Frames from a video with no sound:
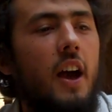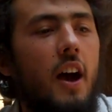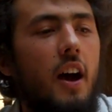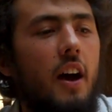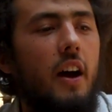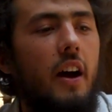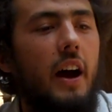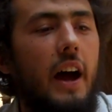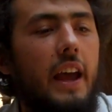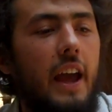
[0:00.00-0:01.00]

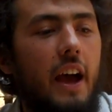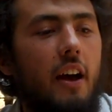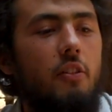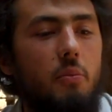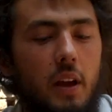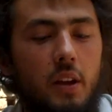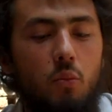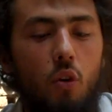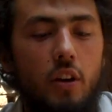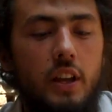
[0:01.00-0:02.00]
I have
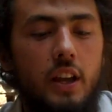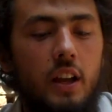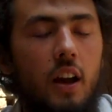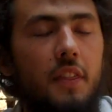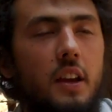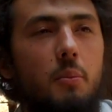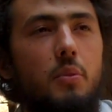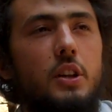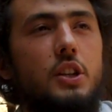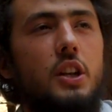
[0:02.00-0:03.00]
been working on the
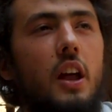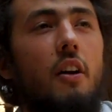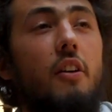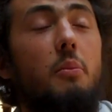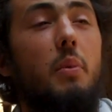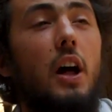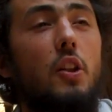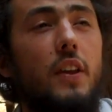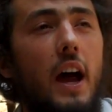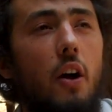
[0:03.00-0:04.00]
completion of a
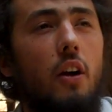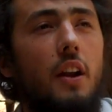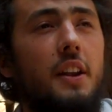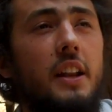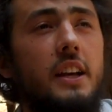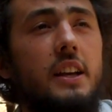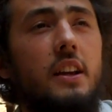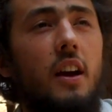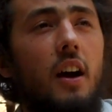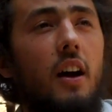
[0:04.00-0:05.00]
bell tower on a
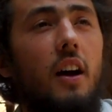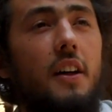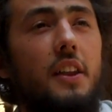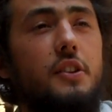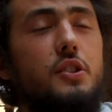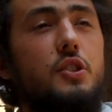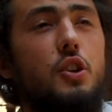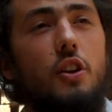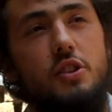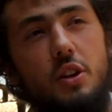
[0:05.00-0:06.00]

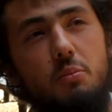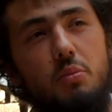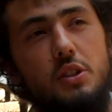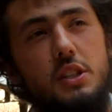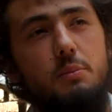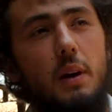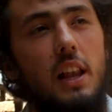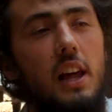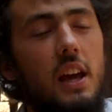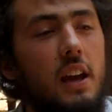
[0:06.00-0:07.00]
church in Petit
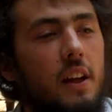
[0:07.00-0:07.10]
Palais.